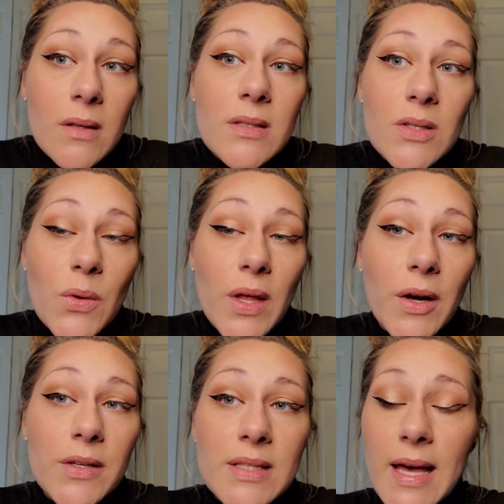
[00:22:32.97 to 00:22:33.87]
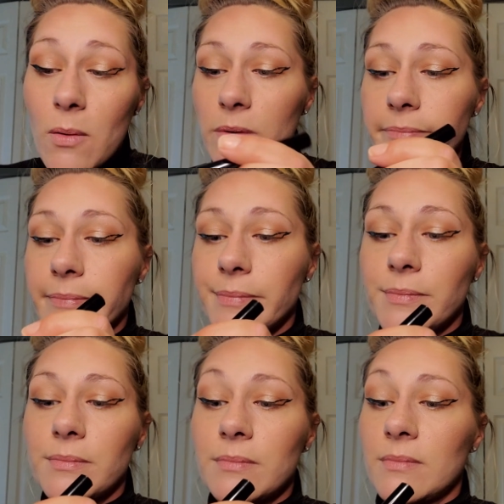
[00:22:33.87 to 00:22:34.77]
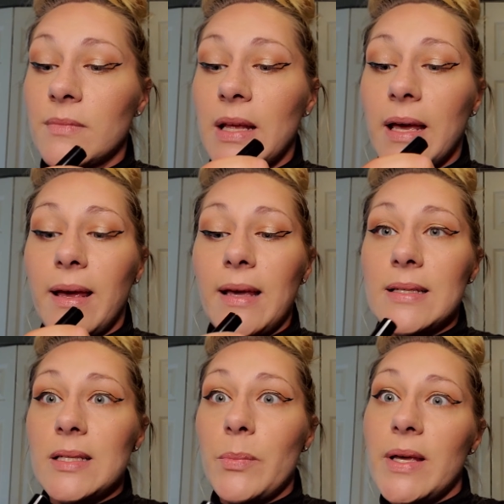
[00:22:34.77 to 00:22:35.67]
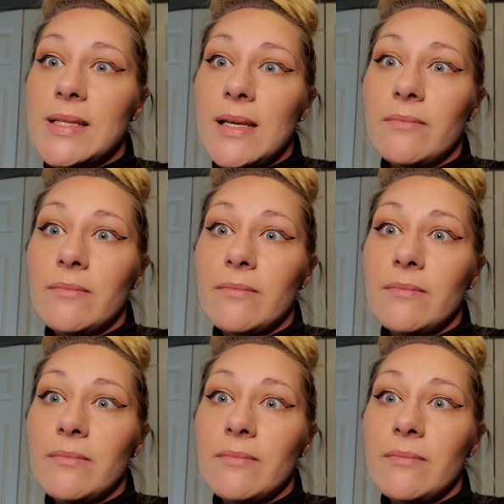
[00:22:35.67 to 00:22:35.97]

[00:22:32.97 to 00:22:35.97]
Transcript: So there's that one. Easy peasy.